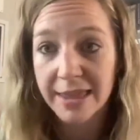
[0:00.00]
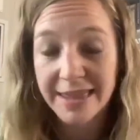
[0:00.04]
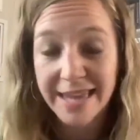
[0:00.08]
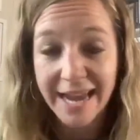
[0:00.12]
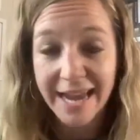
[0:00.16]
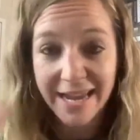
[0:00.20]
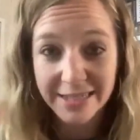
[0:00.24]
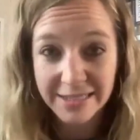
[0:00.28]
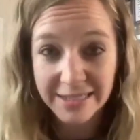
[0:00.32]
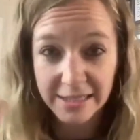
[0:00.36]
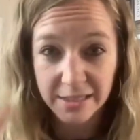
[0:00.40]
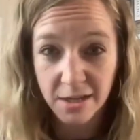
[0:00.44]

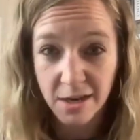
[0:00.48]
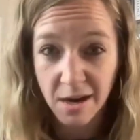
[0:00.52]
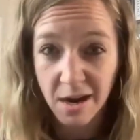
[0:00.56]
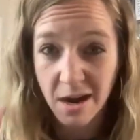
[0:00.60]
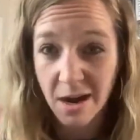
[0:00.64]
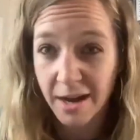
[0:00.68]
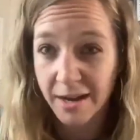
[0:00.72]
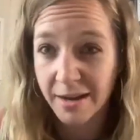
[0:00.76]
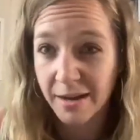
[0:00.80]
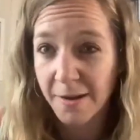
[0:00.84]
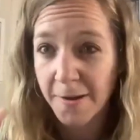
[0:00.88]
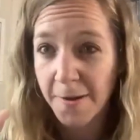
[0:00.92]
That's
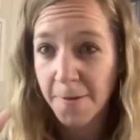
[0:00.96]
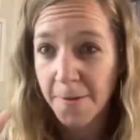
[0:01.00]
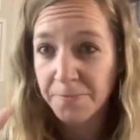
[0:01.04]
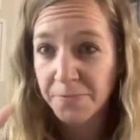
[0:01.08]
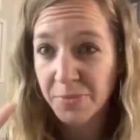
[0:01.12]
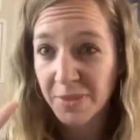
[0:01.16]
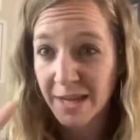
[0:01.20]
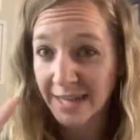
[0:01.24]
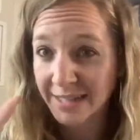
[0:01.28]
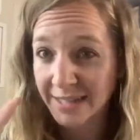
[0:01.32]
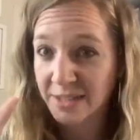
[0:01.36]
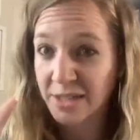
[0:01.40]
not,
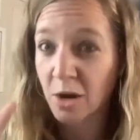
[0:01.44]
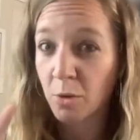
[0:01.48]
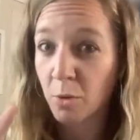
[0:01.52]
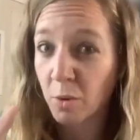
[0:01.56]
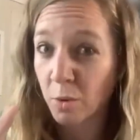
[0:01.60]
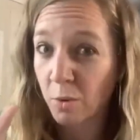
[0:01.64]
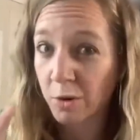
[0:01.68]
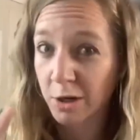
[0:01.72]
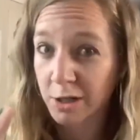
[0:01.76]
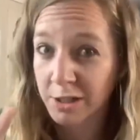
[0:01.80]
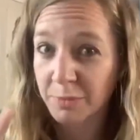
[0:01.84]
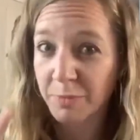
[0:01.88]
that's
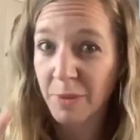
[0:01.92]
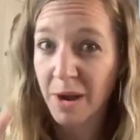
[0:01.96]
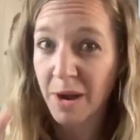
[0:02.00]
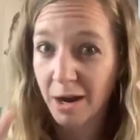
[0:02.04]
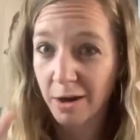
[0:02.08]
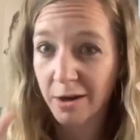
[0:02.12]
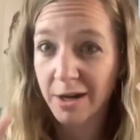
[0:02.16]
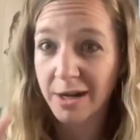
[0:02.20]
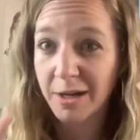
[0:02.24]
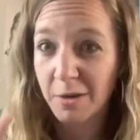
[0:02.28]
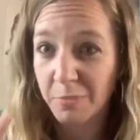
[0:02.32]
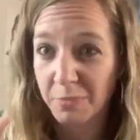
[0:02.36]
not what we're
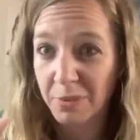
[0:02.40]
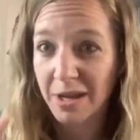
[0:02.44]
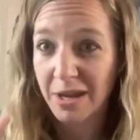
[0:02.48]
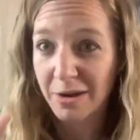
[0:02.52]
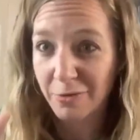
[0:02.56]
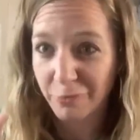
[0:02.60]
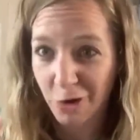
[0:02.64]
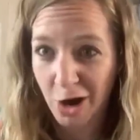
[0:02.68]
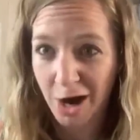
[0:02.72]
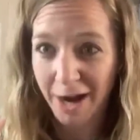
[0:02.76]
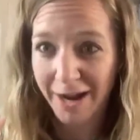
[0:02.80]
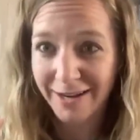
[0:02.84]
aspiring to
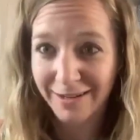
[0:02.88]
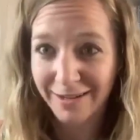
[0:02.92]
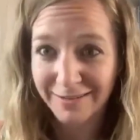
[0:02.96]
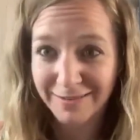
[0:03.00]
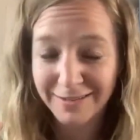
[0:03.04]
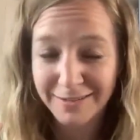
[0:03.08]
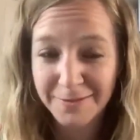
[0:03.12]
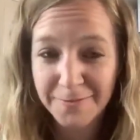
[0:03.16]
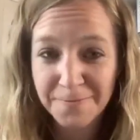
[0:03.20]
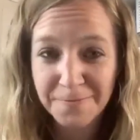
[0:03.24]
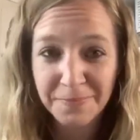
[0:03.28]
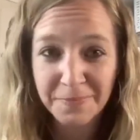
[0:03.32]
be, right?
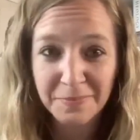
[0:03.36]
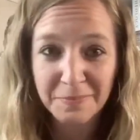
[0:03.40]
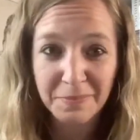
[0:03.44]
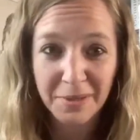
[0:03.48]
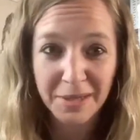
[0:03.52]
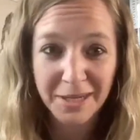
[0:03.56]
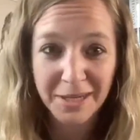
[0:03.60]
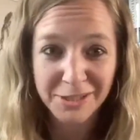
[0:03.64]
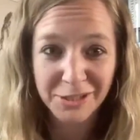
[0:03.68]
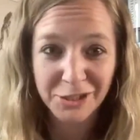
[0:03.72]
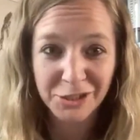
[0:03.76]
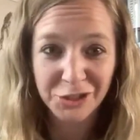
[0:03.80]

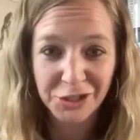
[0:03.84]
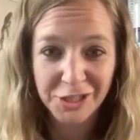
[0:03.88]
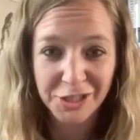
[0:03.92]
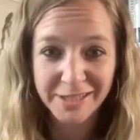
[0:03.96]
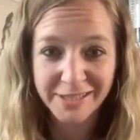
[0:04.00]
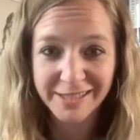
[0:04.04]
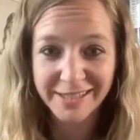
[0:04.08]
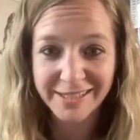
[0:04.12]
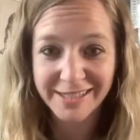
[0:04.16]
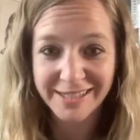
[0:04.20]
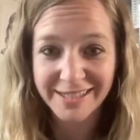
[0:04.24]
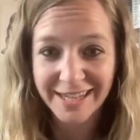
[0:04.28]
Because
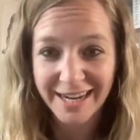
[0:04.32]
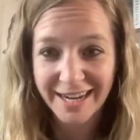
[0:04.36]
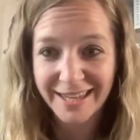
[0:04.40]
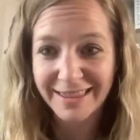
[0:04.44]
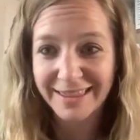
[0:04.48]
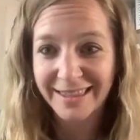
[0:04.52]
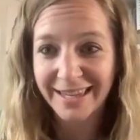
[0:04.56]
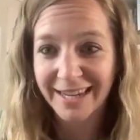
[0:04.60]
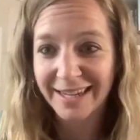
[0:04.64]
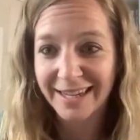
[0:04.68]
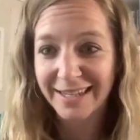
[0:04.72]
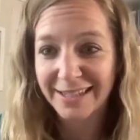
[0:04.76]
Jesus
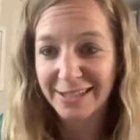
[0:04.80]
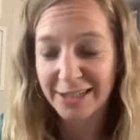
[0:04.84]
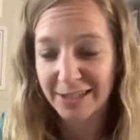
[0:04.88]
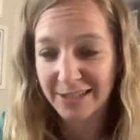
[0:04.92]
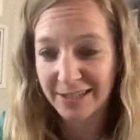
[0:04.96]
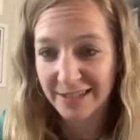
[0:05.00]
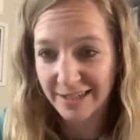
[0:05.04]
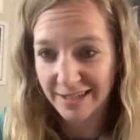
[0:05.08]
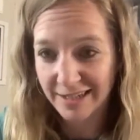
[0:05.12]
said that